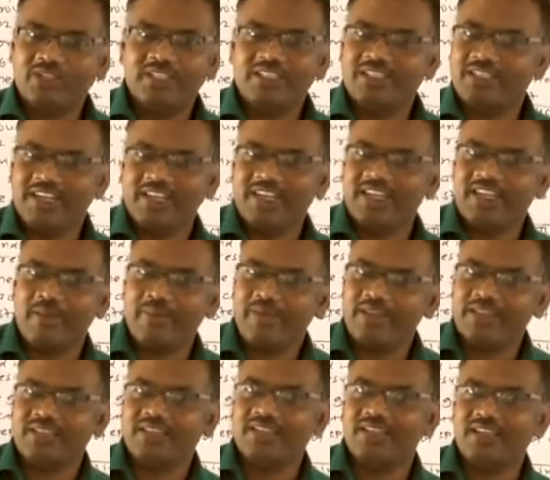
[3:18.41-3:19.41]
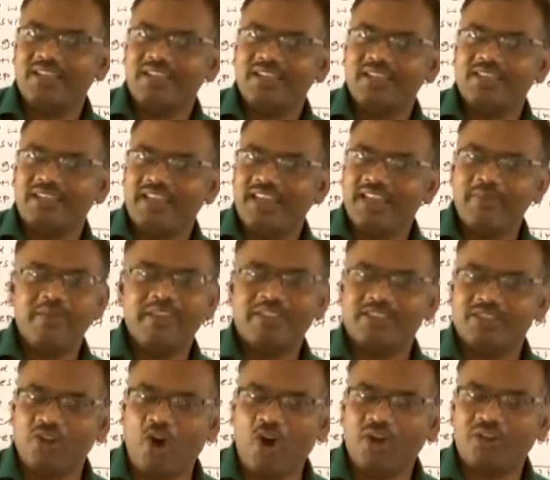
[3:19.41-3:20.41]
this green chemistry's aim
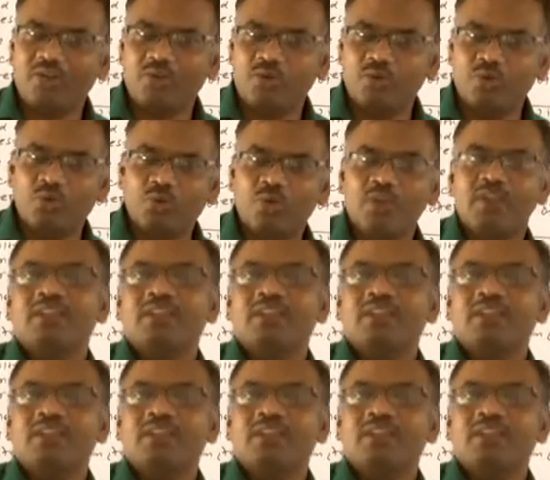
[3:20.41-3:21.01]
is not to